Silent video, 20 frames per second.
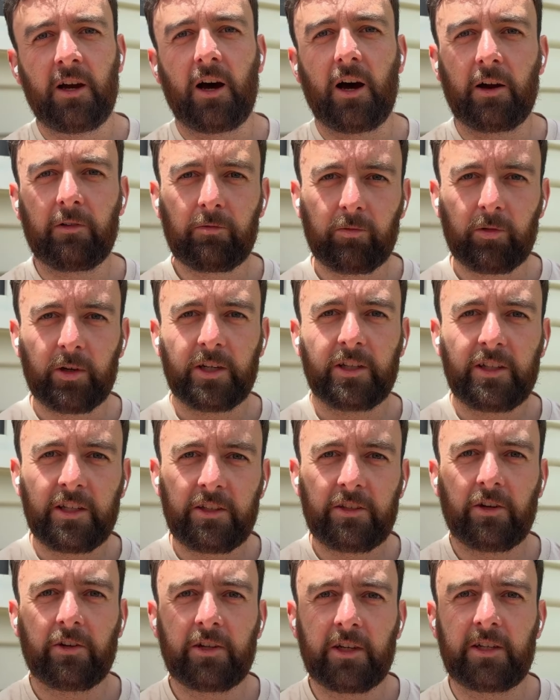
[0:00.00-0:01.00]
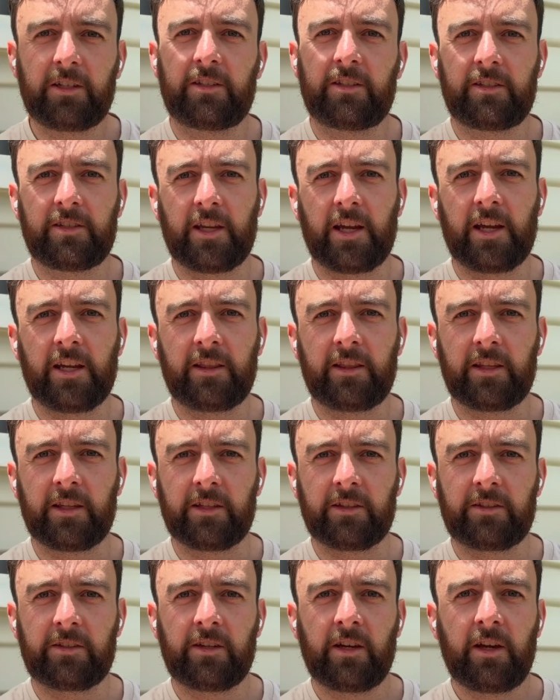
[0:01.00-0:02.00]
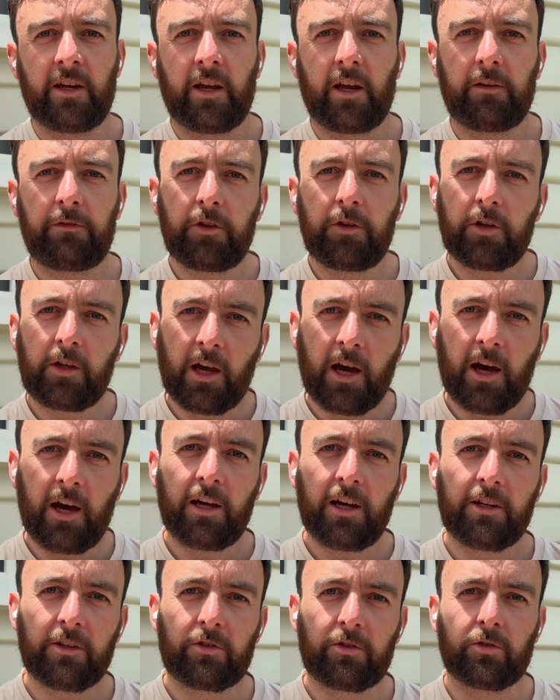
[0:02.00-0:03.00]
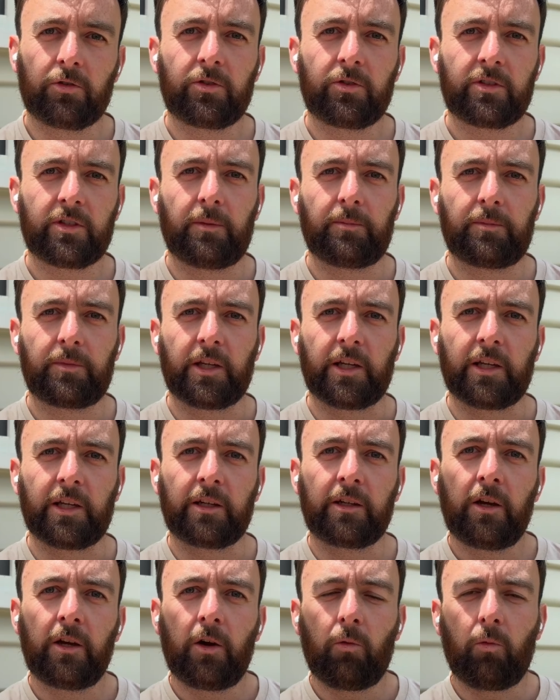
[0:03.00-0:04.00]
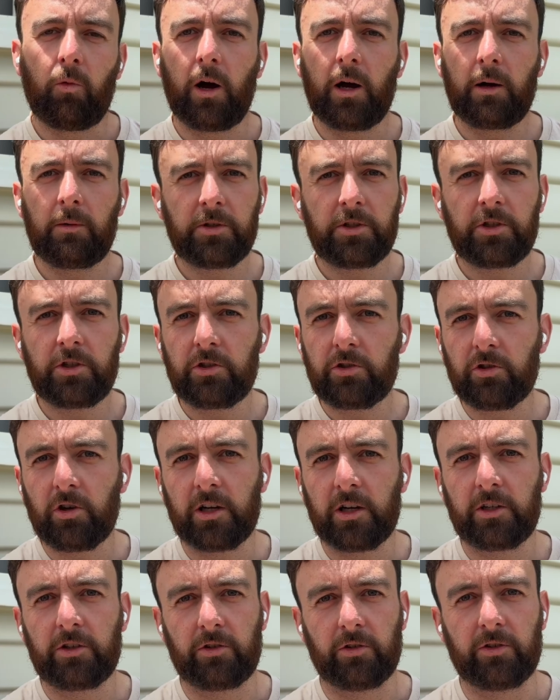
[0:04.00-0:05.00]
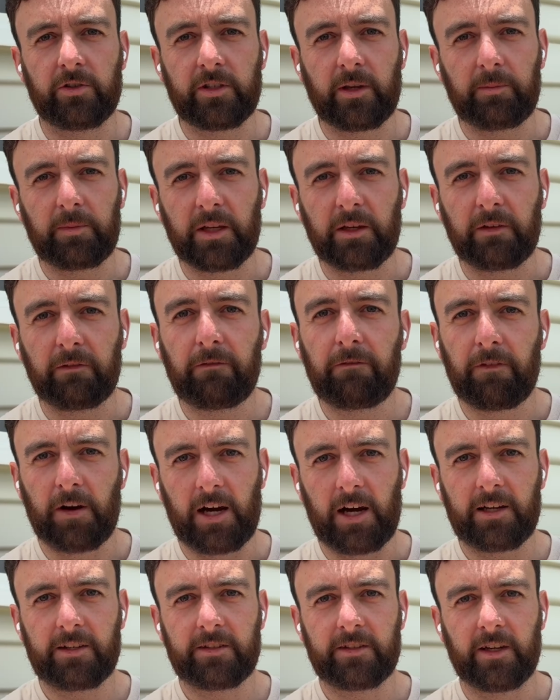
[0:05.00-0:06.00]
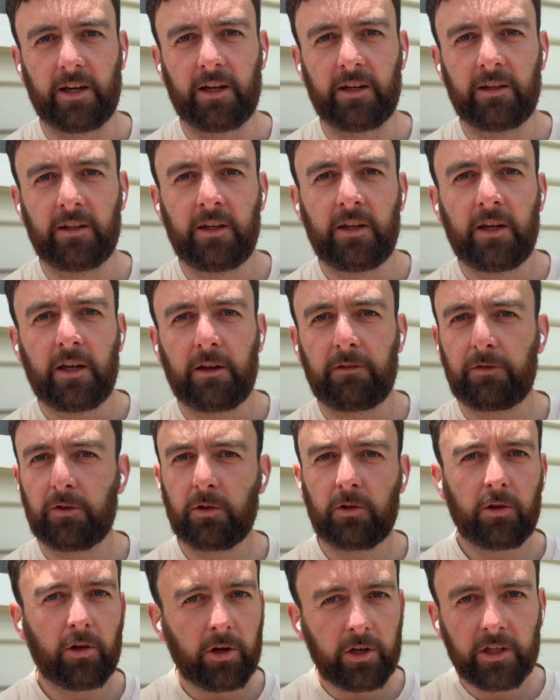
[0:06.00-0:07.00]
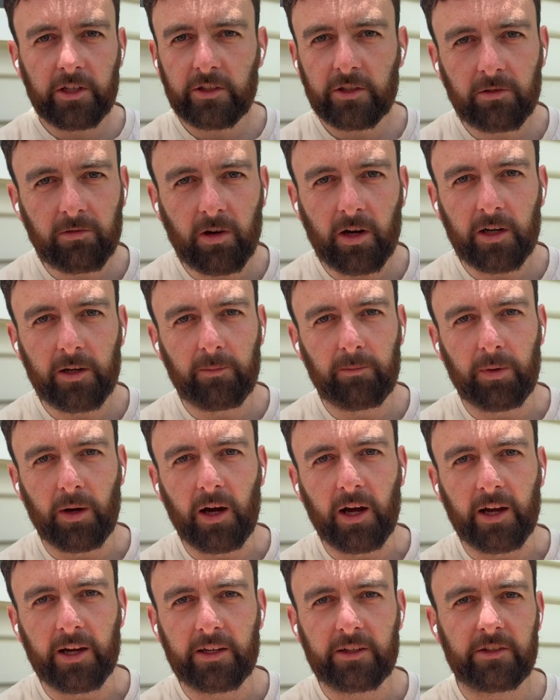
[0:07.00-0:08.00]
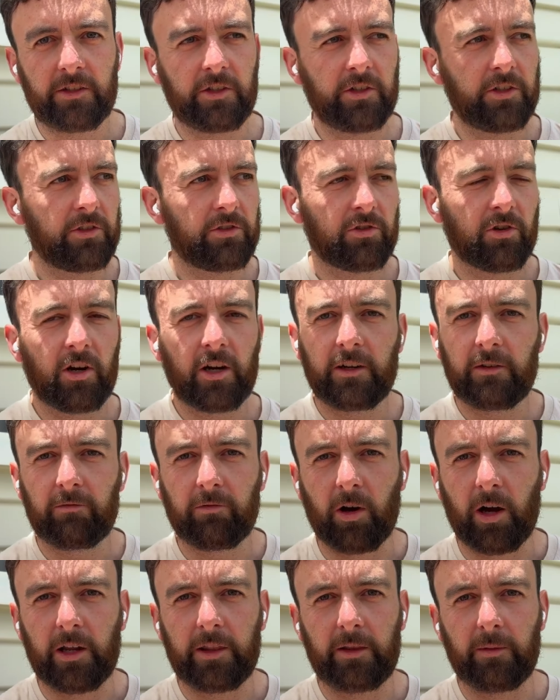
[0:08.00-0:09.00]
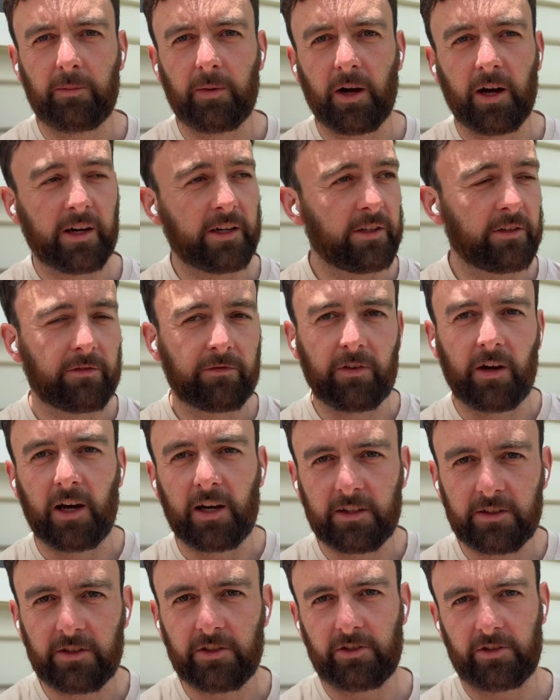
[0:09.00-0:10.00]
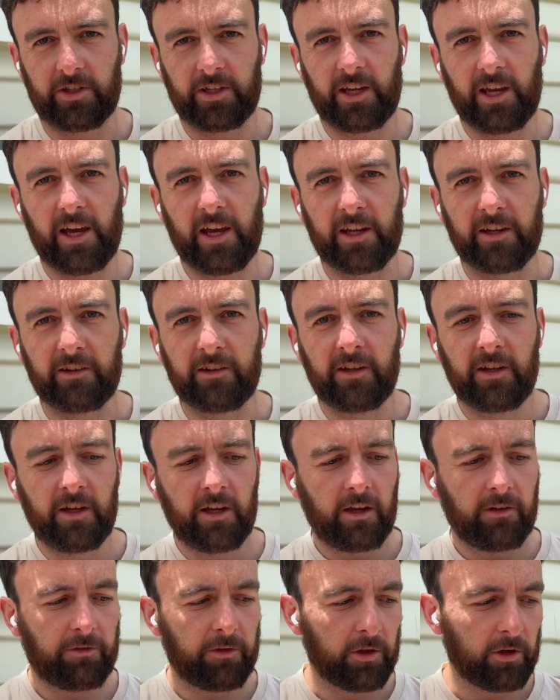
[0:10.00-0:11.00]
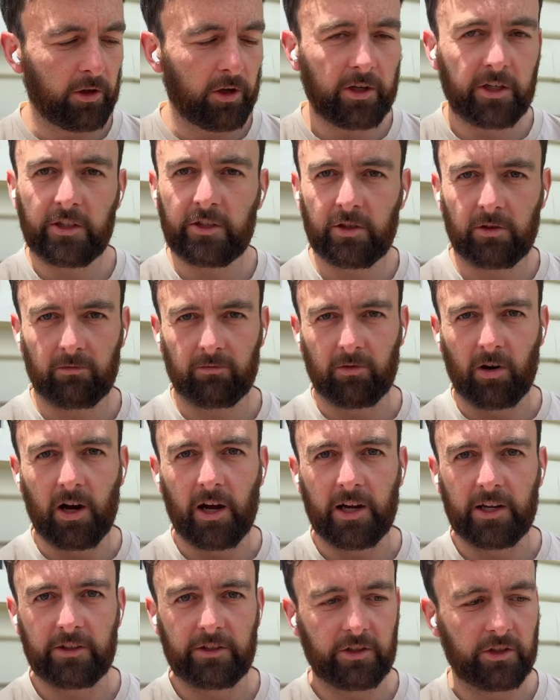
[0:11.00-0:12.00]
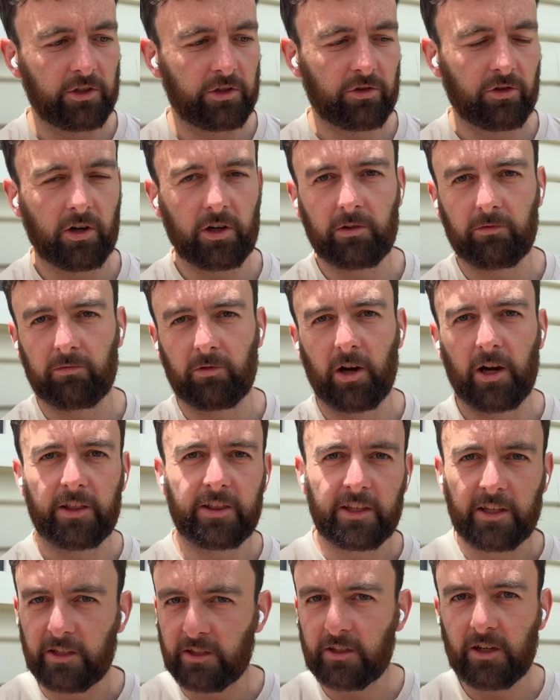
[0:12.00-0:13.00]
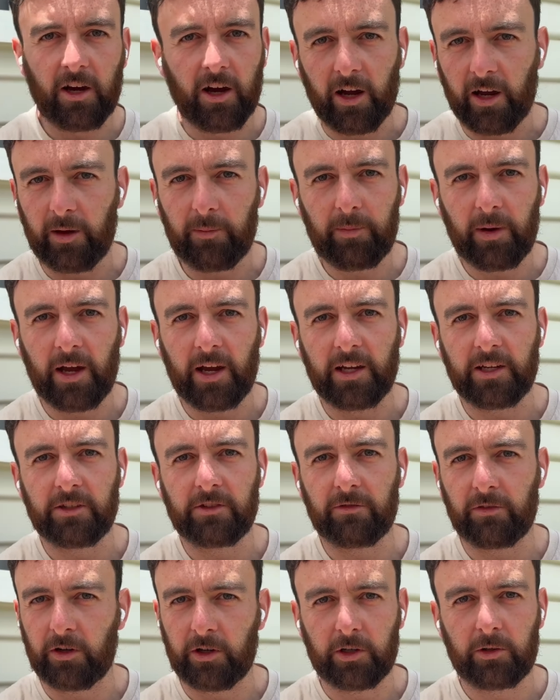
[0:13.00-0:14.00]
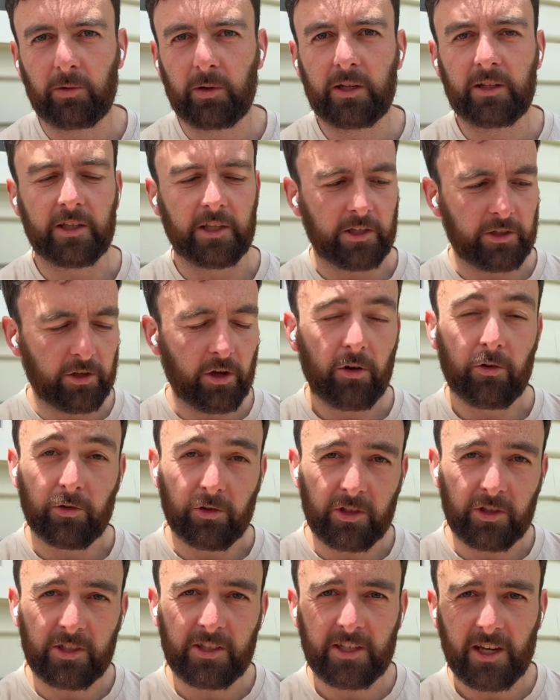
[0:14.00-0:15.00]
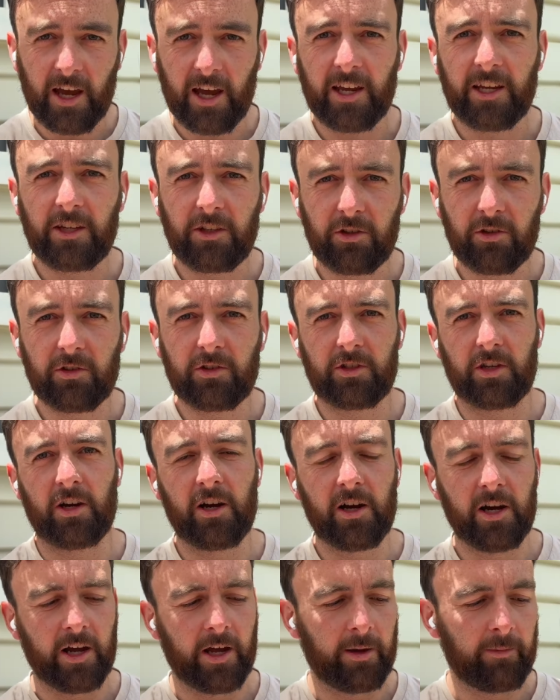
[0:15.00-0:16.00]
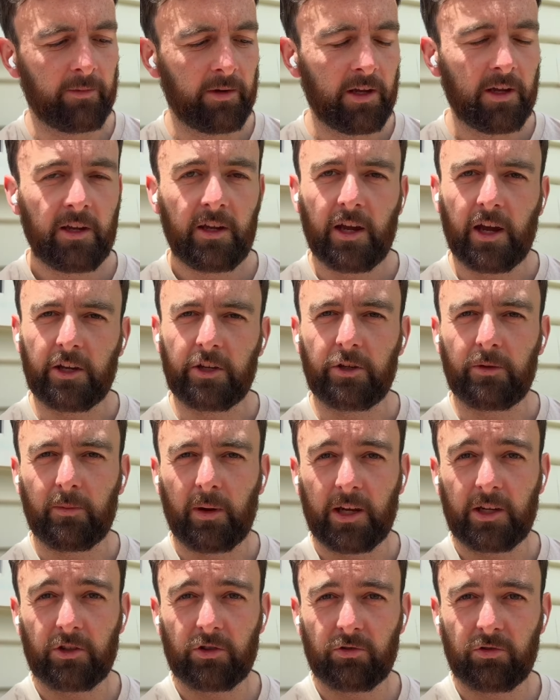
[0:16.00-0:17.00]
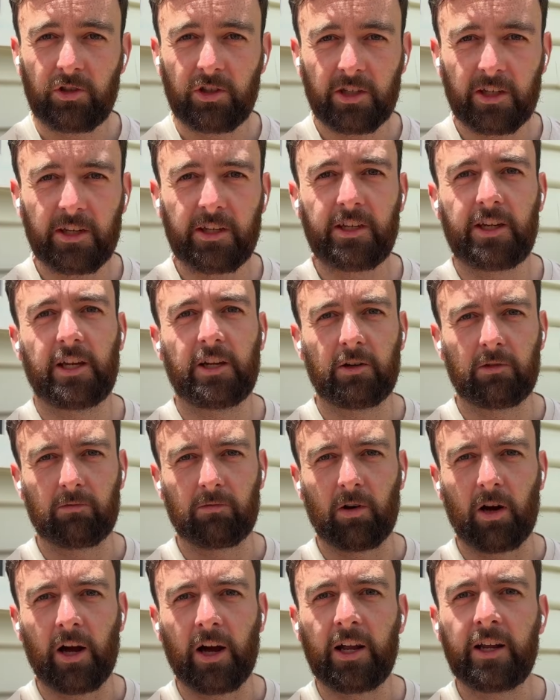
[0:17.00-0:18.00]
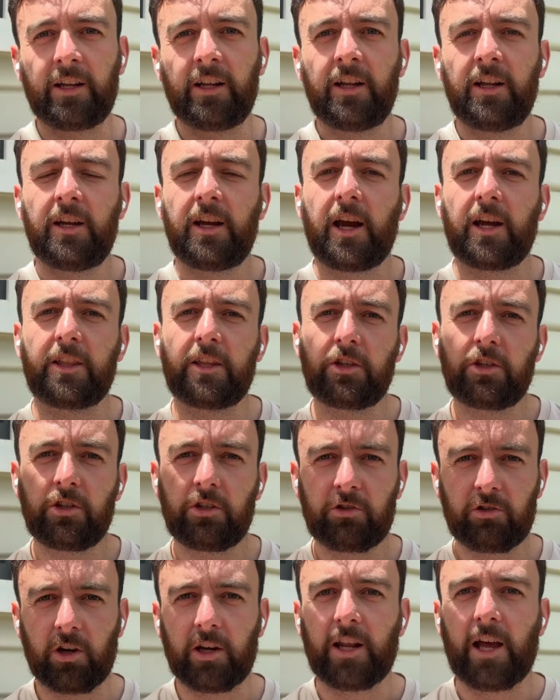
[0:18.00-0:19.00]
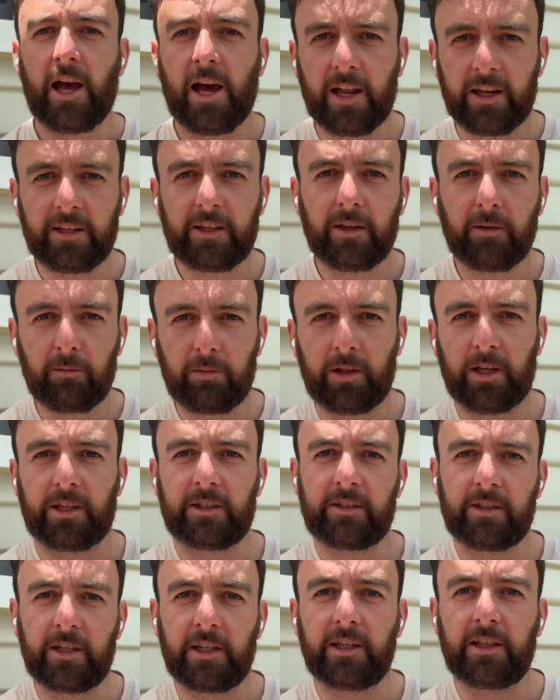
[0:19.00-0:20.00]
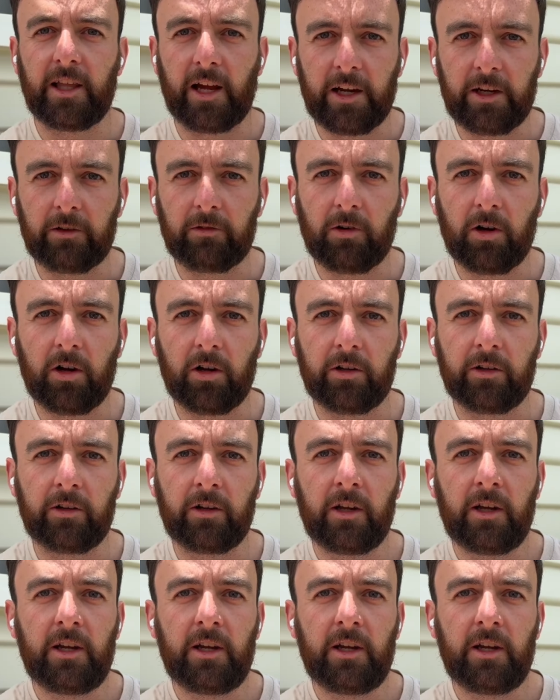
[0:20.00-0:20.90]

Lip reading: I really don't understand this. If you can't do something, why would you try to do something faster? If you're learning to ride a bike, do you try to ride the bike as fast as you can? If you're learning to write, do you try to write the entire page very quickly? No, you take your time and you make sure you can get it right, and then you try to add complexity later on.